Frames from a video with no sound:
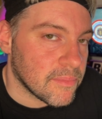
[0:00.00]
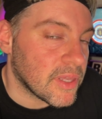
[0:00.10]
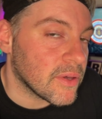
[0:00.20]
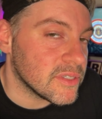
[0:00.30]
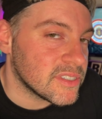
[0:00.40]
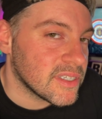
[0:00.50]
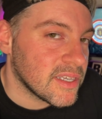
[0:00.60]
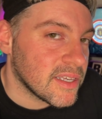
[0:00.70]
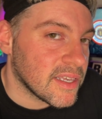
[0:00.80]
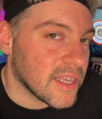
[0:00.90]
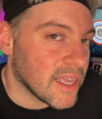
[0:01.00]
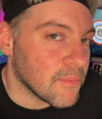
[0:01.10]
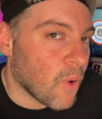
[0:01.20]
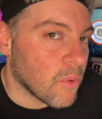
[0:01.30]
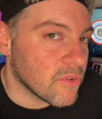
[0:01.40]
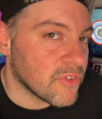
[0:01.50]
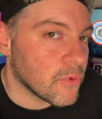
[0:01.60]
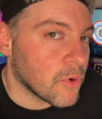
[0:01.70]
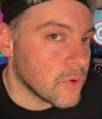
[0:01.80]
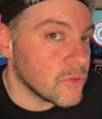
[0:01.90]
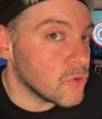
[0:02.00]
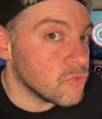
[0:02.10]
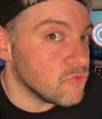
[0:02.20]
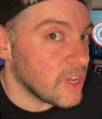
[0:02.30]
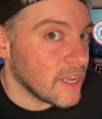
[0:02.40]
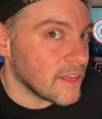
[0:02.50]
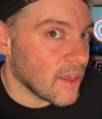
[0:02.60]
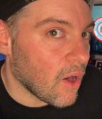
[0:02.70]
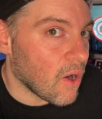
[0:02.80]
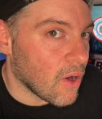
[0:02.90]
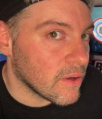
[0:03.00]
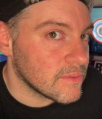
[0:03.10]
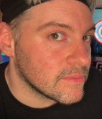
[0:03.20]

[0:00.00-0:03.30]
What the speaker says: because it might reveal who you really are.